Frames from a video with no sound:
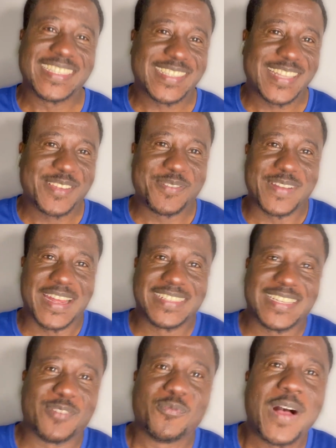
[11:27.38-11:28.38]
Manchester
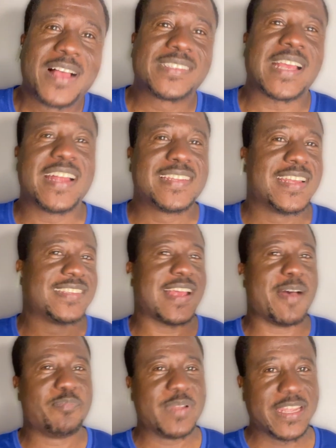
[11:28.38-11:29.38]
United, whilst
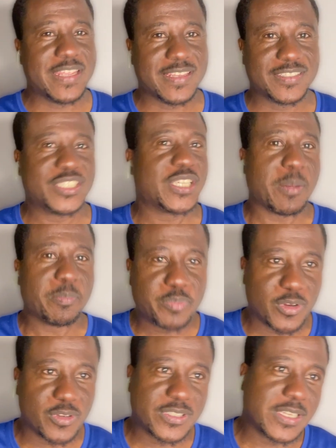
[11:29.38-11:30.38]
others are playing
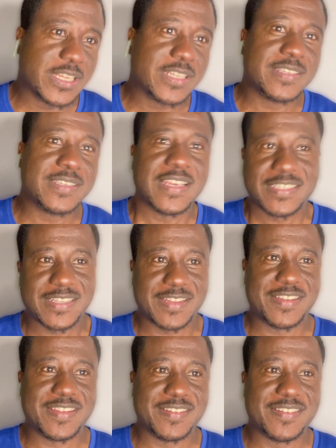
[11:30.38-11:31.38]
Champions League
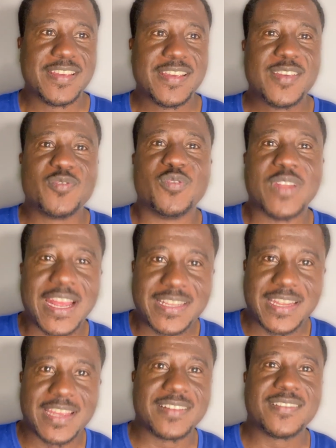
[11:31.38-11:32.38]
yesterday,
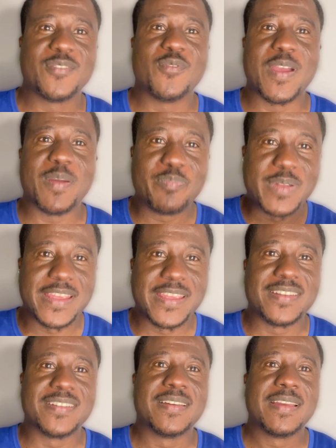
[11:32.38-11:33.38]
United were
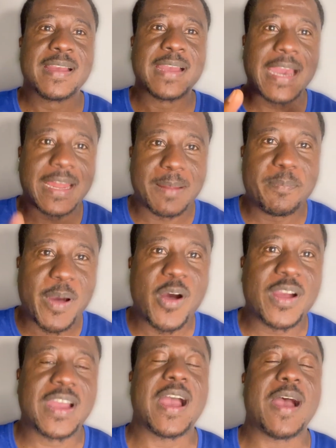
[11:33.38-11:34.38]
playing
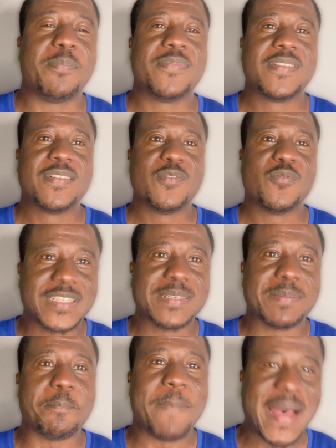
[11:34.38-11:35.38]
Carabao Cup
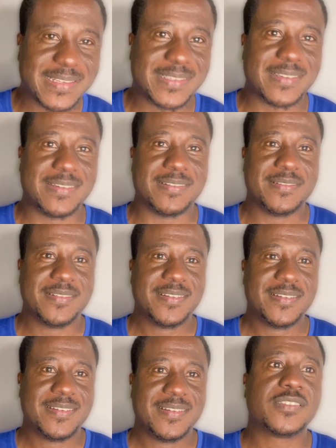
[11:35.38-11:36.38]
with Barcelona.
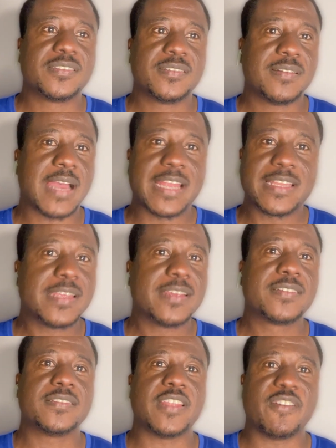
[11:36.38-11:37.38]
And I
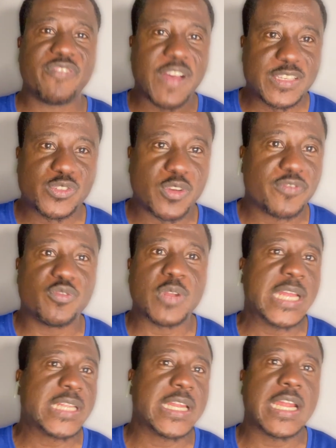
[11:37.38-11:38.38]
think the fans of
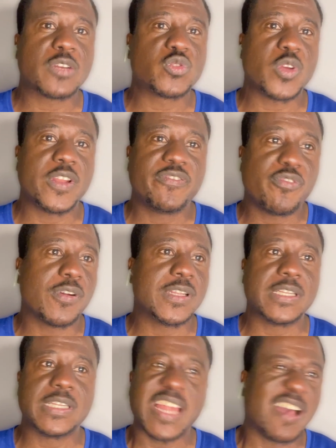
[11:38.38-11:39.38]
United actually
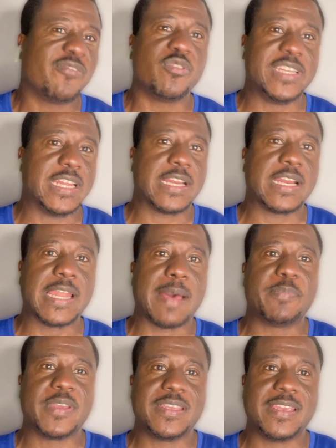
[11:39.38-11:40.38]
fall in love with the
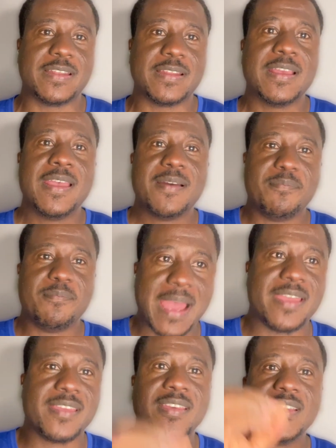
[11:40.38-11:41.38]
club again
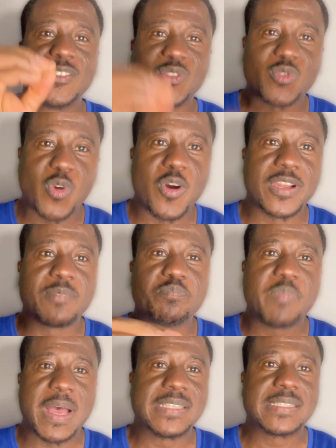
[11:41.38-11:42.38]
by
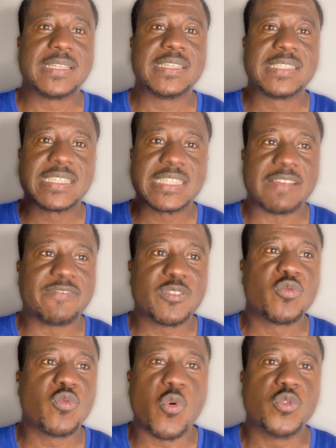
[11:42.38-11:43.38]
scoring Barcelona
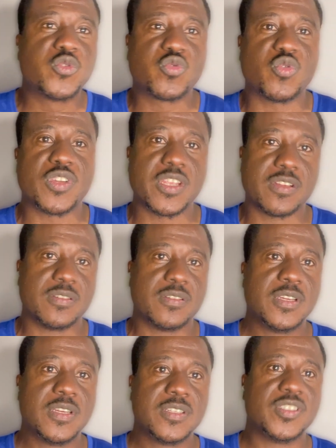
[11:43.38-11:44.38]
7 goals to
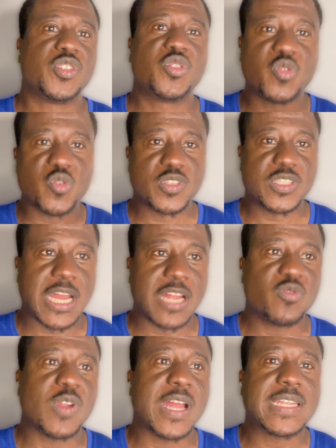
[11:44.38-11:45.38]
0. This shows
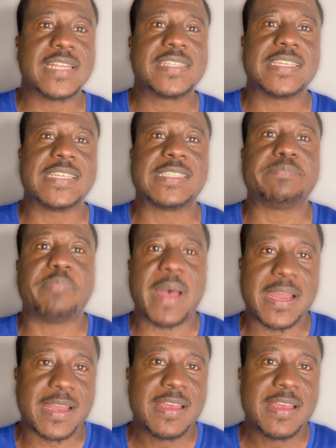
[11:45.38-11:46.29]
that United is